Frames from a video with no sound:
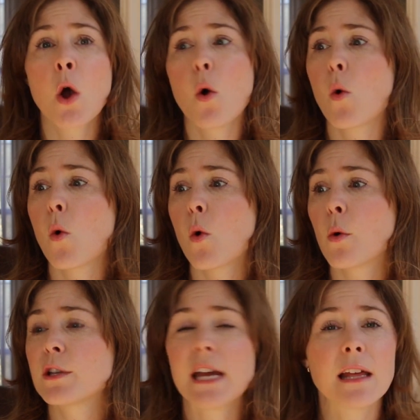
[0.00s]

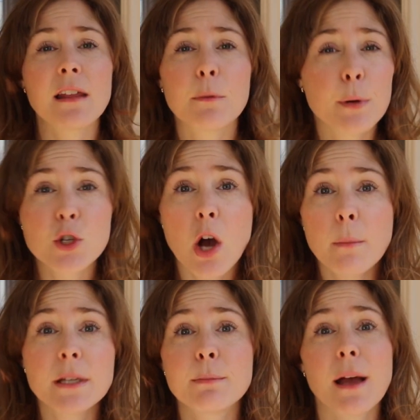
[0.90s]
or taking their
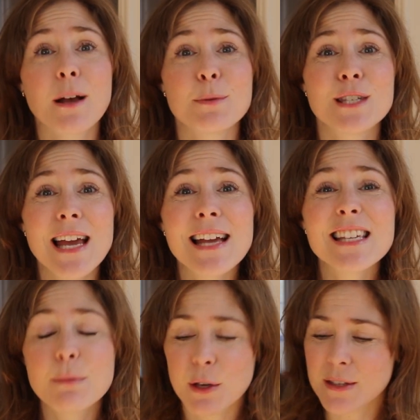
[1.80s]
pajamas back
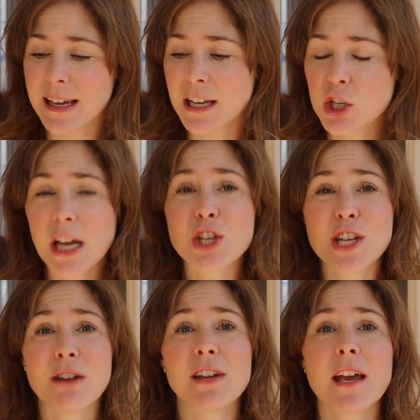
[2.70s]
upstairs because they get changed
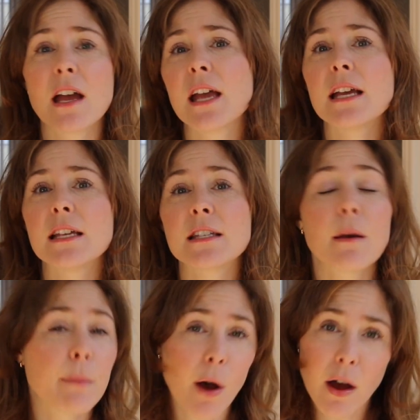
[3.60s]
down here is
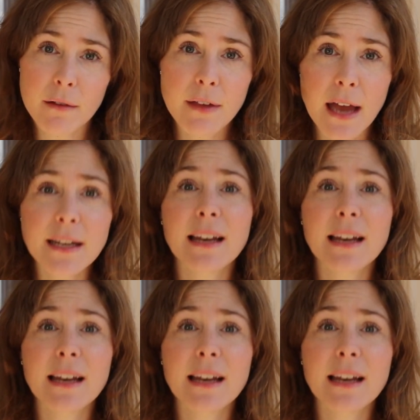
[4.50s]
part of that.